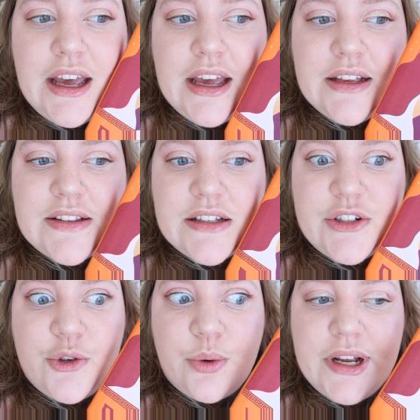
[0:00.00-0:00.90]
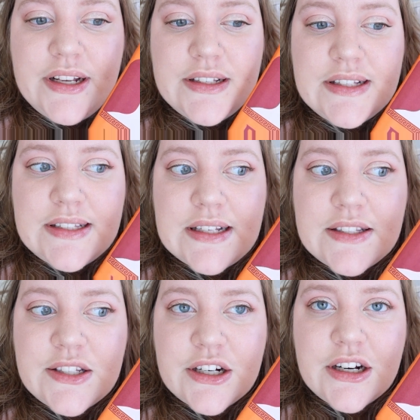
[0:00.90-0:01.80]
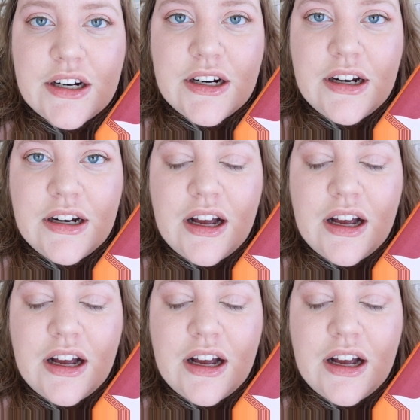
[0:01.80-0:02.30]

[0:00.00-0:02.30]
is the twin sister